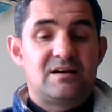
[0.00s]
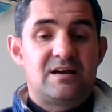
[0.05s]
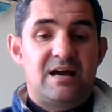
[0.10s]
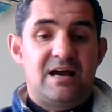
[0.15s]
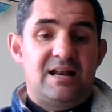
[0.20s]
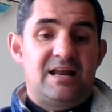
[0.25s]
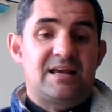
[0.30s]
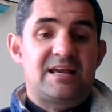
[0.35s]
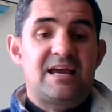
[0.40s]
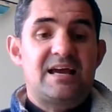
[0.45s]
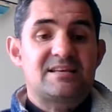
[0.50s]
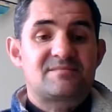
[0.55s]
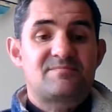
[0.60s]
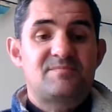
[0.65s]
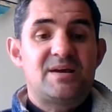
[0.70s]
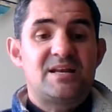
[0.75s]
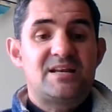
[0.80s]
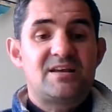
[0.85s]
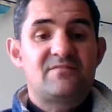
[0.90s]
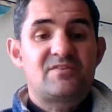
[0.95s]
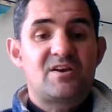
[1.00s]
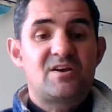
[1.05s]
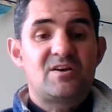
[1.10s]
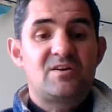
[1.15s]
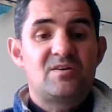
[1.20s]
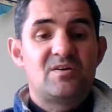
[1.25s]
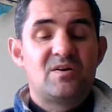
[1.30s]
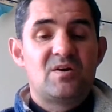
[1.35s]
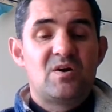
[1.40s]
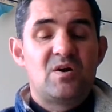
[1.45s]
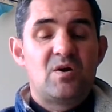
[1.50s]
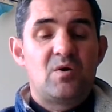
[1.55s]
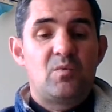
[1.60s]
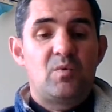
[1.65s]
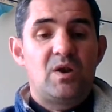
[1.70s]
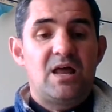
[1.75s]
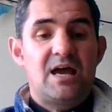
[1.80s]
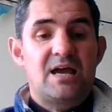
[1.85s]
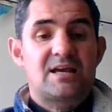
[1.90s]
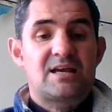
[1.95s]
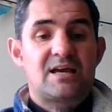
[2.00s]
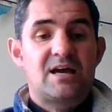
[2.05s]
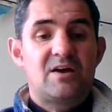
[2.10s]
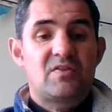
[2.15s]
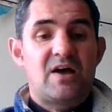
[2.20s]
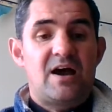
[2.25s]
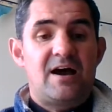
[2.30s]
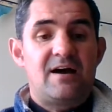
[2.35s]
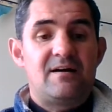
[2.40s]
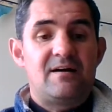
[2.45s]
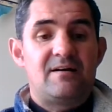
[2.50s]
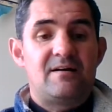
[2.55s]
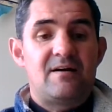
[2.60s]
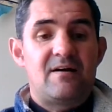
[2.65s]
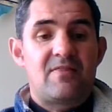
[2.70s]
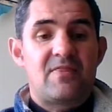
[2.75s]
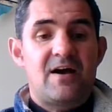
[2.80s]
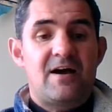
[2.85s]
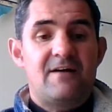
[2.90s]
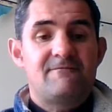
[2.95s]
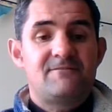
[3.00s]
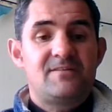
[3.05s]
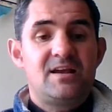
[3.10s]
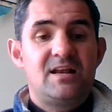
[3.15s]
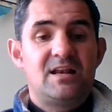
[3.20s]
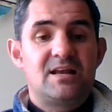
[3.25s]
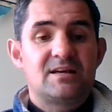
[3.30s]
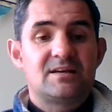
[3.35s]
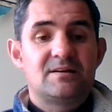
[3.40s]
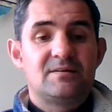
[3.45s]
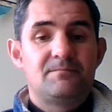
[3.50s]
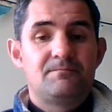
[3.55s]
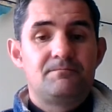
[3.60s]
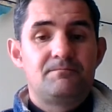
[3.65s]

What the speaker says: And I guess many of you will echo that feeling.